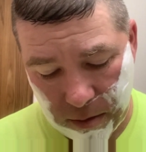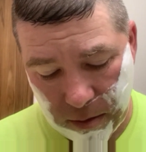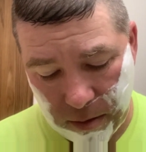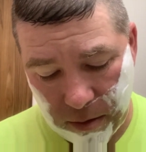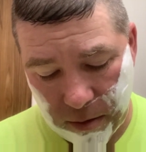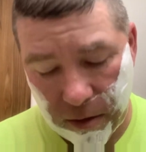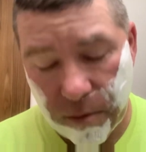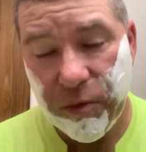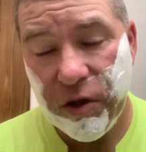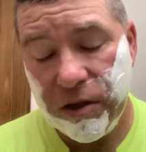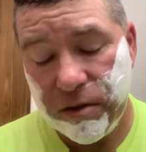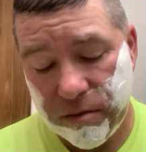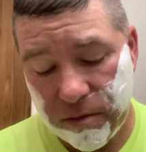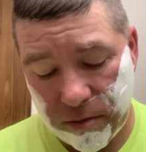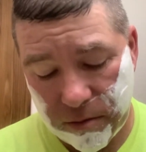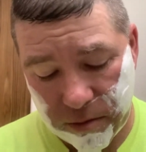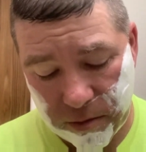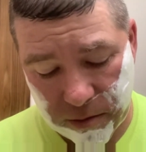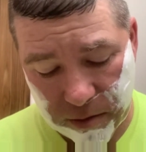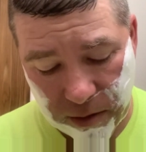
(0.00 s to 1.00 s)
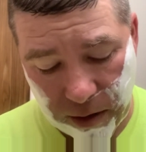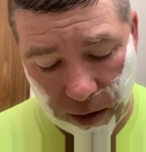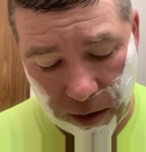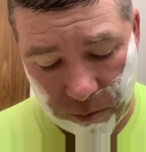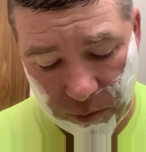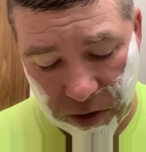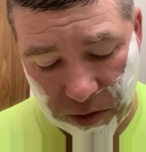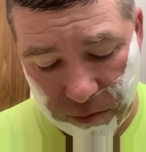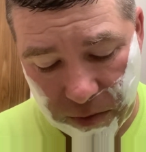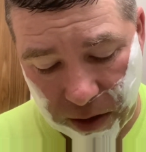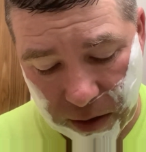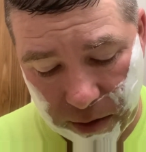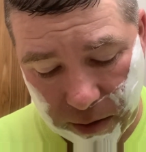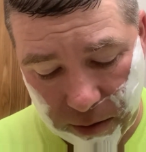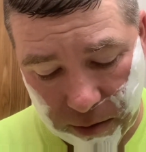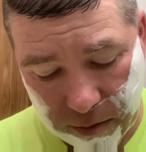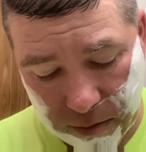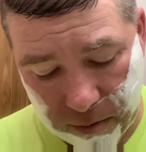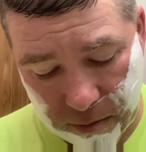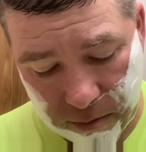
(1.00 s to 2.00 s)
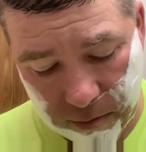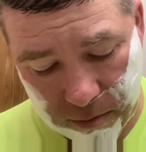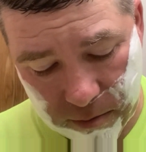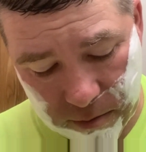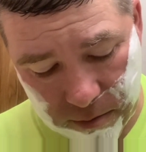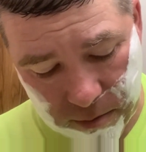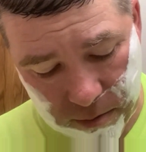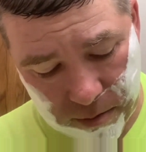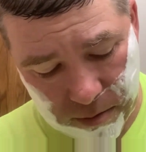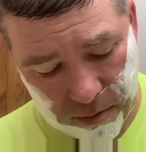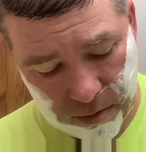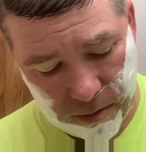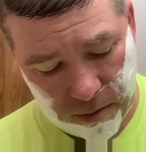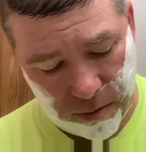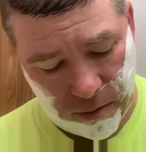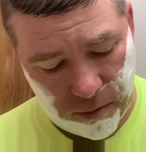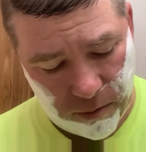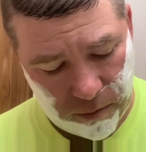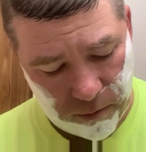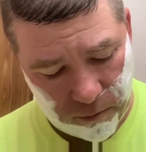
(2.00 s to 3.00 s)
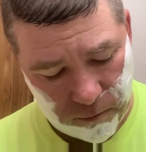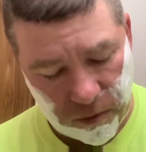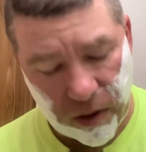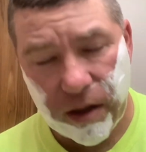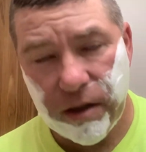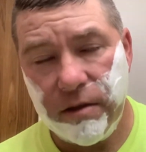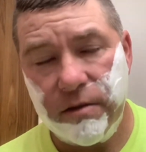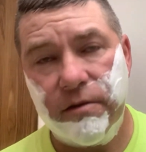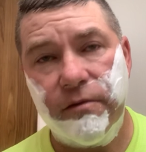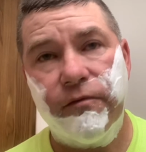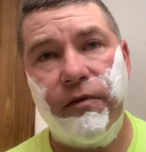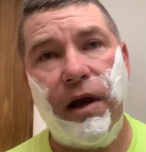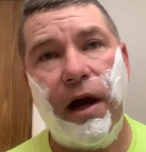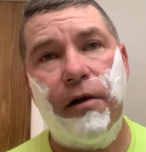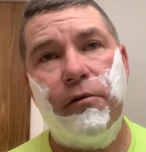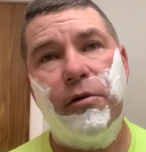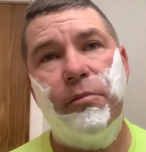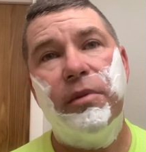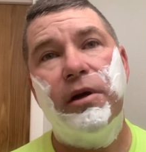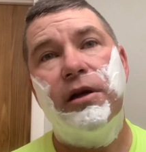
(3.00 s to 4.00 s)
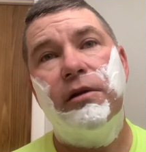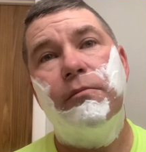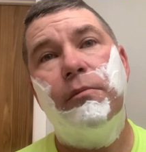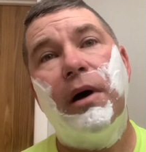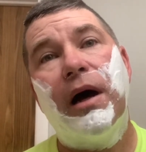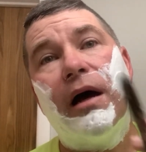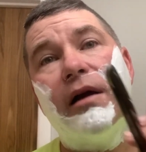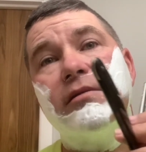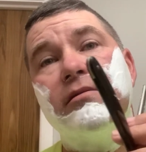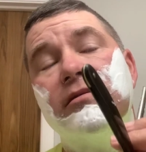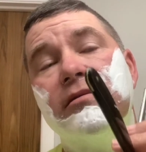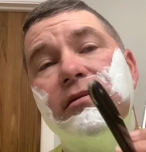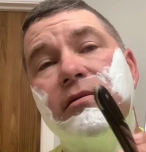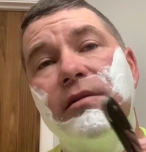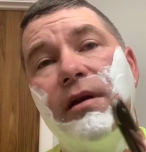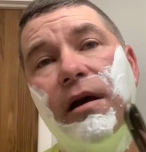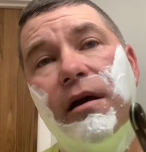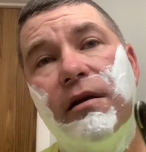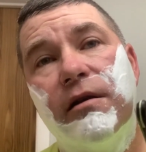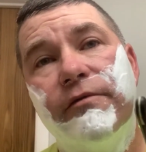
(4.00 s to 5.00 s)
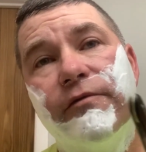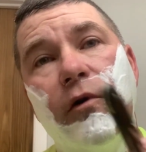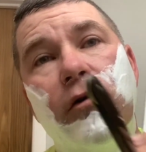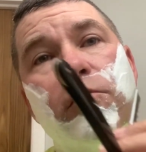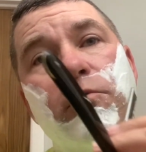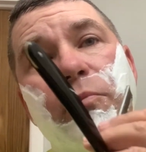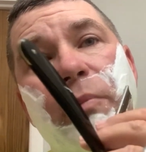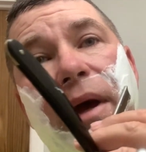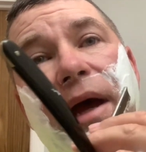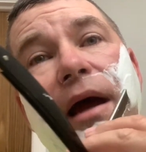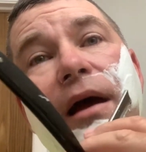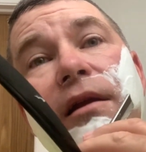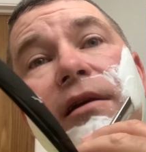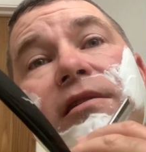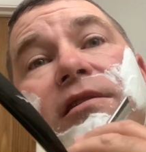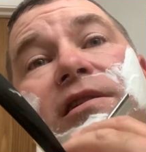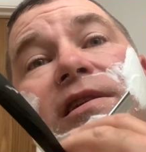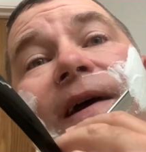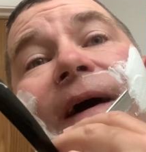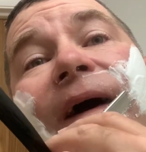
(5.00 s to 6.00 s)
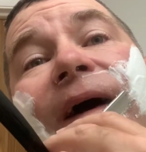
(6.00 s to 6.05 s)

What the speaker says: the missus has got me making raised flower bed boxes out of old pallets.